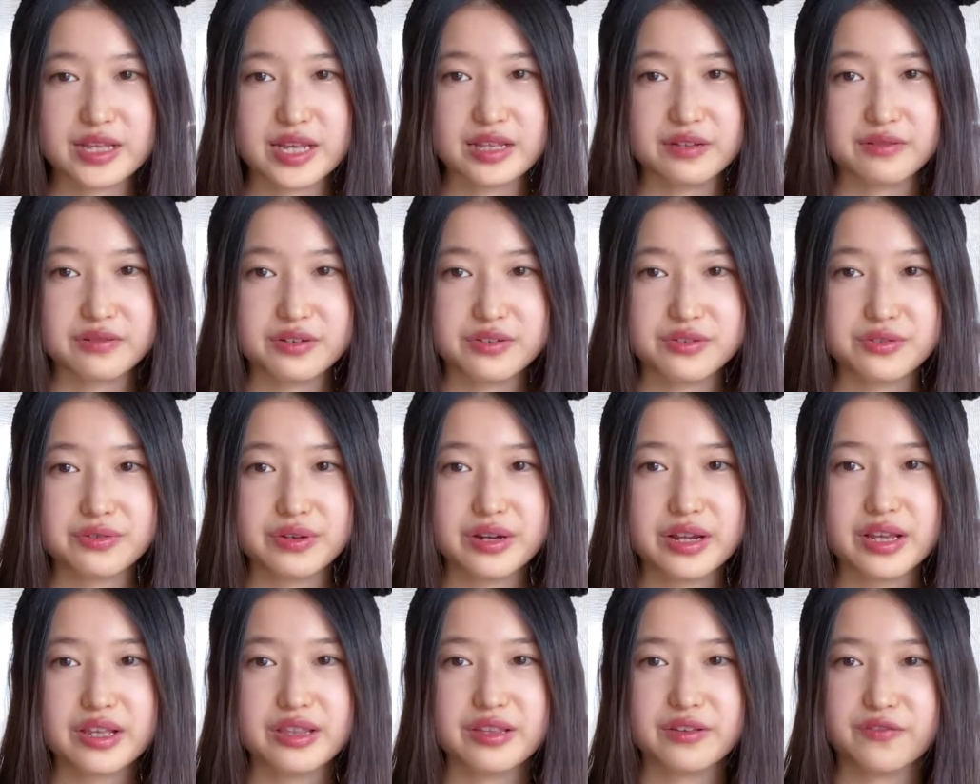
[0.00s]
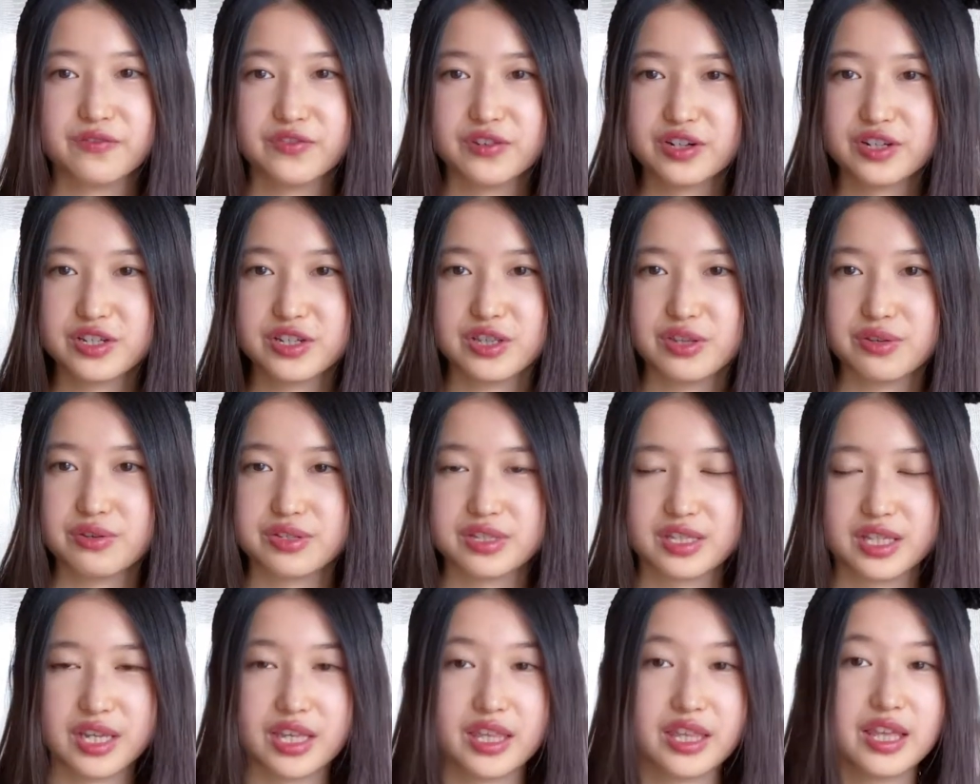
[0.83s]
anniversary, the first new
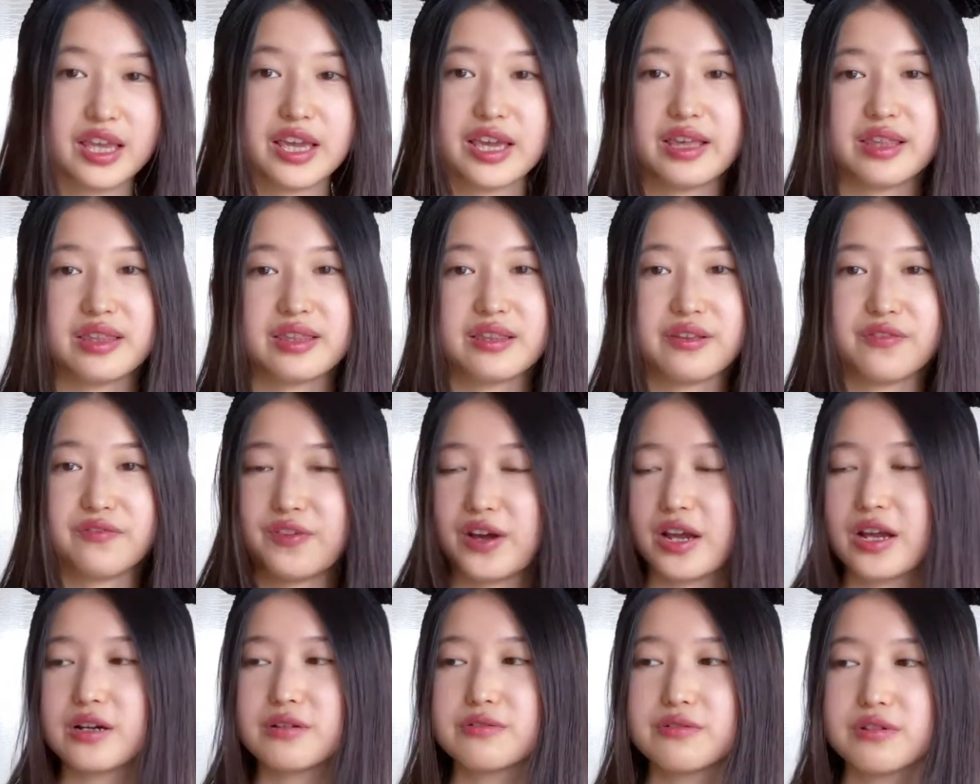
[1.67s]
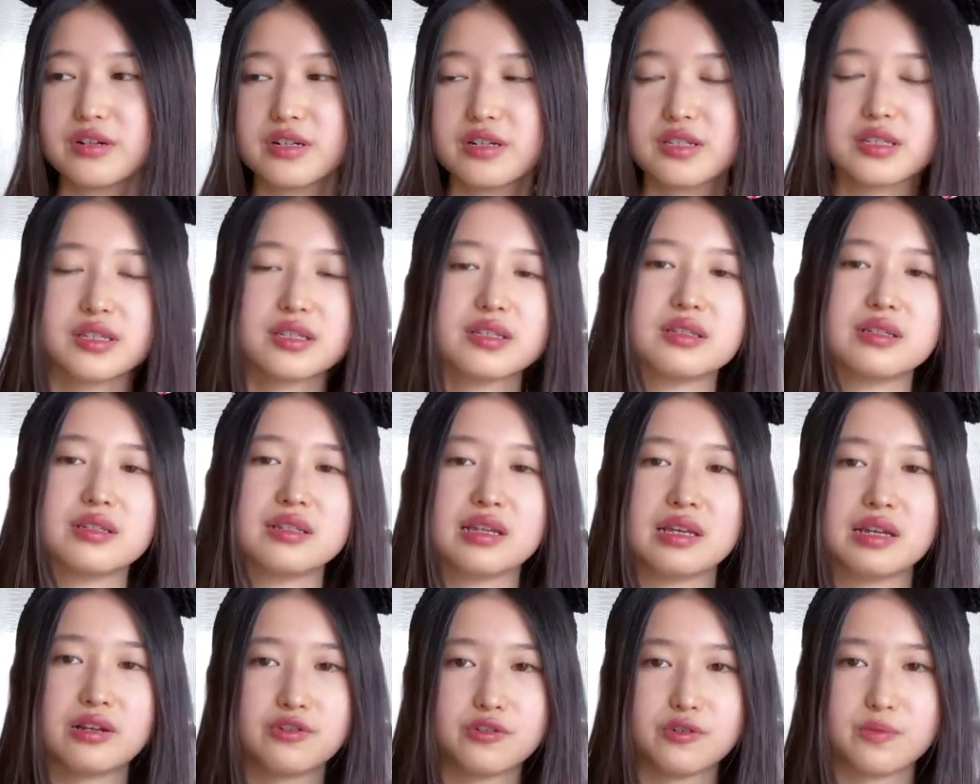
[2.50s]
thing is the fireworks
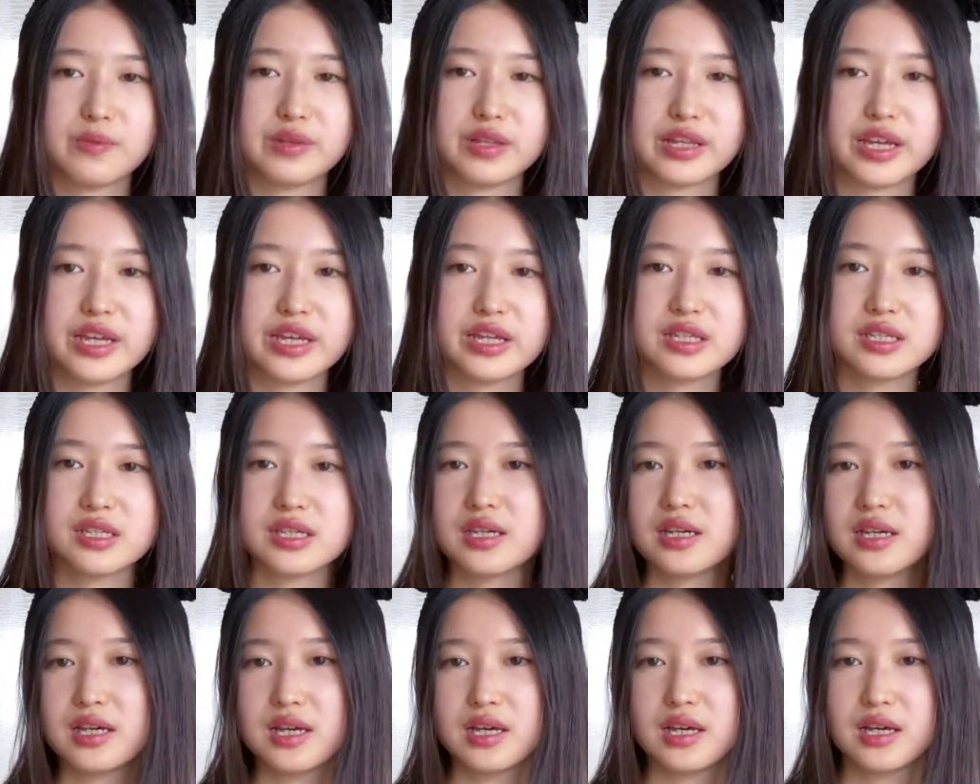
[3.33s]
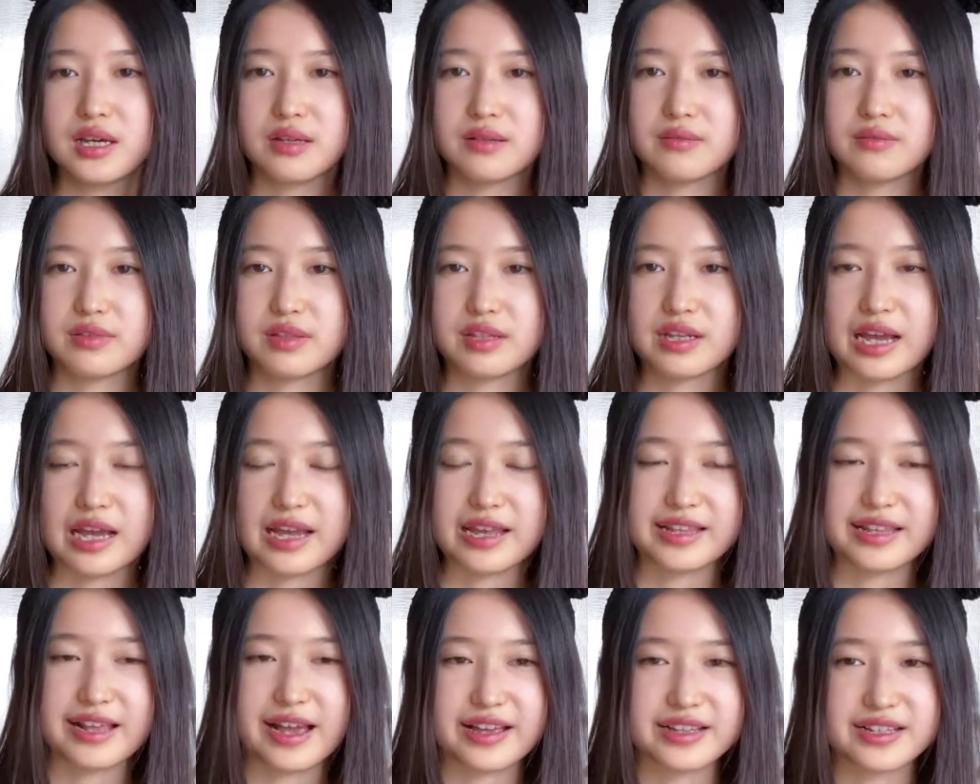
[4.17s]
illuminate, a
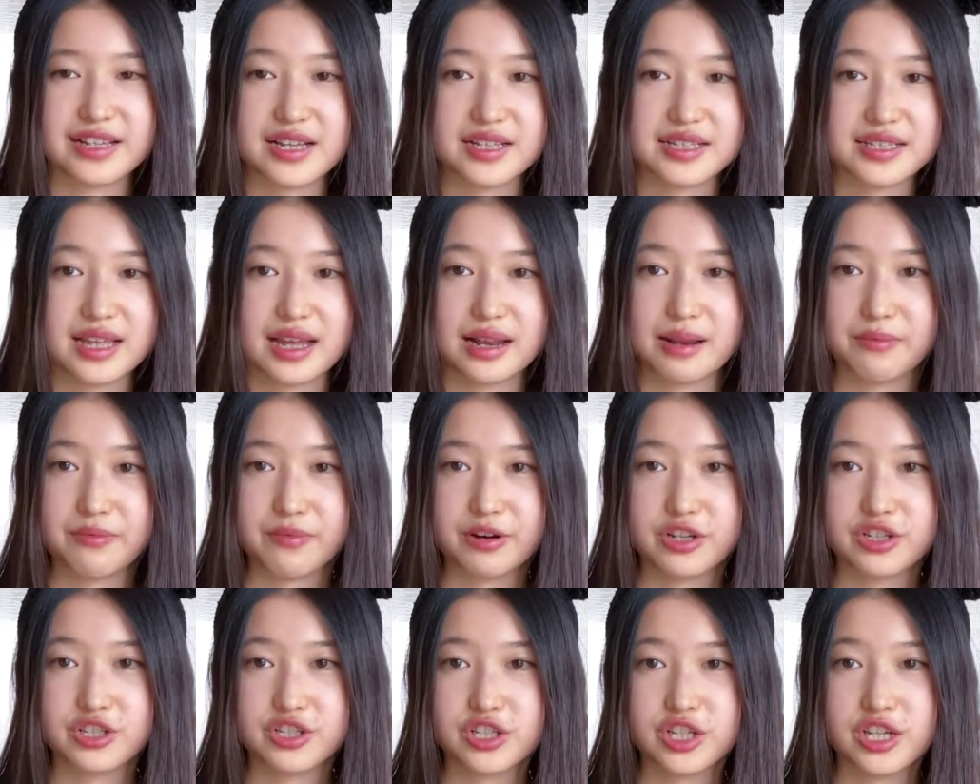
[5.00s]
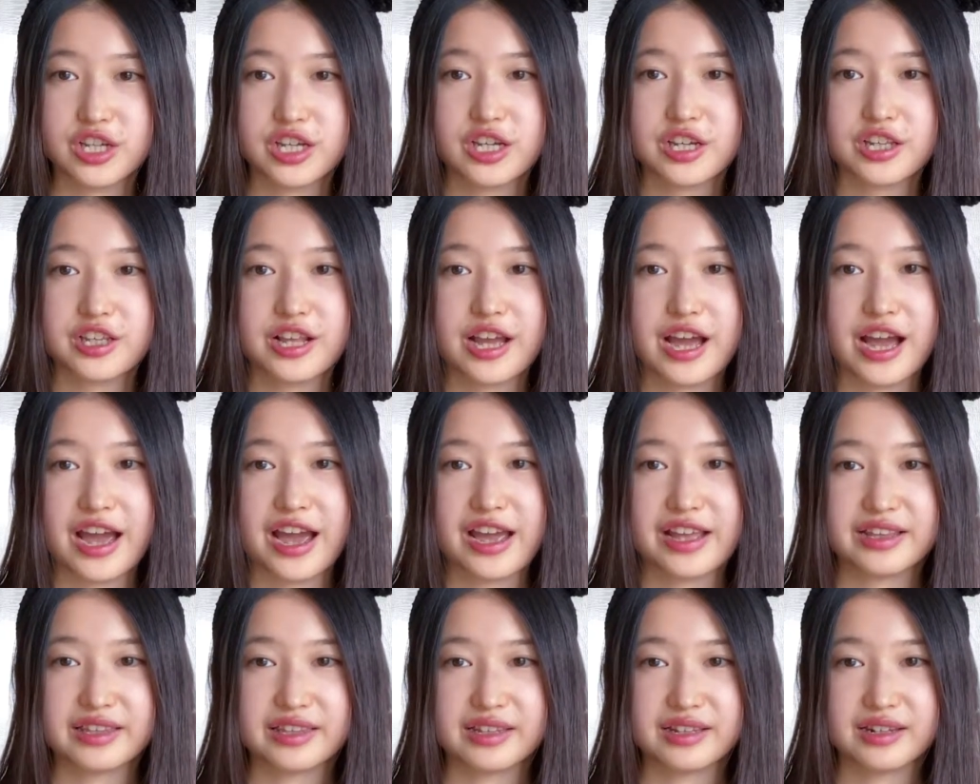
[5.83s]
nighttime celebration.
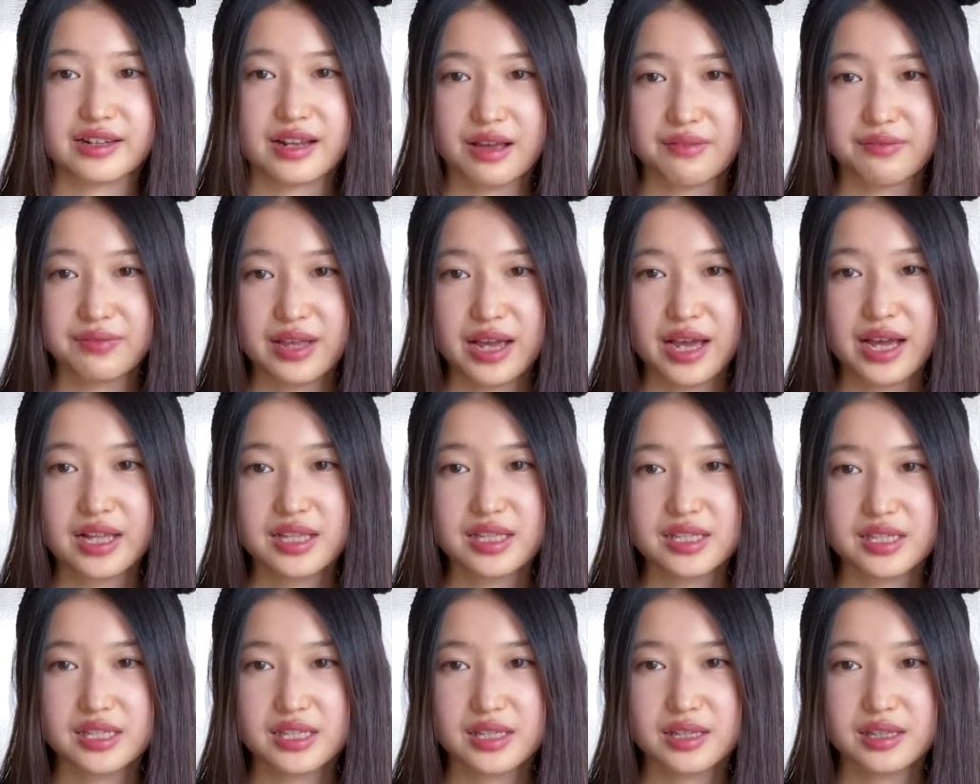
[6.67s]
I love that.